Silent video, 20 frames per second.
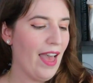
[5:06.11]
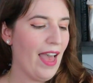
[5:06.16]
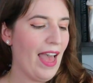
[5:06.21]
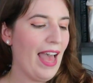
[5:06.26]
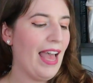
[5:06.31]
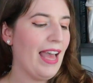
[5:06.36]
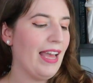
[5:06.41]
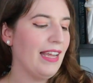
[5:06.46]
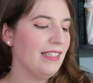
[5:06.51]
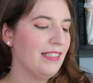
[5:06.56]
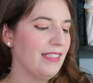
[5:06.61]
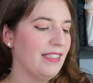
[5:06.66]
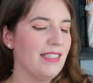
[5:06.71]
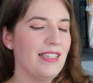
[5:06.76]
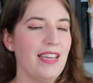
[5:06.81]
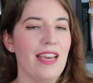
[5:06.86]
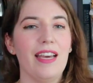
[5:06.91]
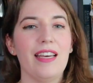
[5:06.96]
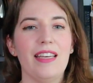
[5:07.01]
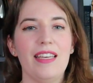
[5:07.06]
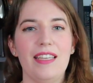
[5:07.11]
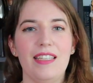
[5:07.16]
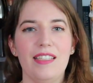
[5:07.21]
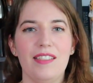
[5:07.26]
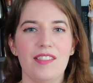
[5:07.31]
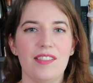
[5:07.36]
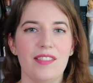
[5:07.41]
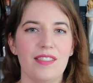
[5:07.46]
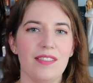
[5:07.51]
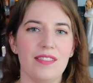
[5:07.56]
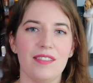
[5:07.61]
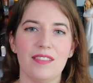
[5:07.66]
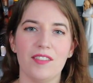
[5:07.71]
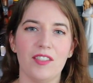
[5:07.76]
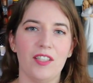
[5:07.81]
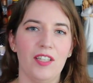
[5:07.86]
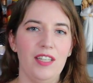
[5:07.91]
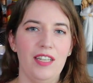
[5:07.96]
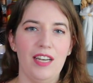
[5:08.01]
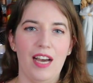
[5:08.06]
And yeah, he just
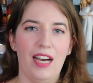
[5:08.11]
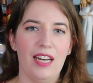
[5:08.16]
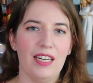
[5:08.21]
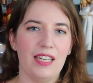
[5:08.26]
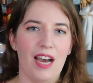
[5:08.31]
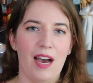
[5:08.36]
could not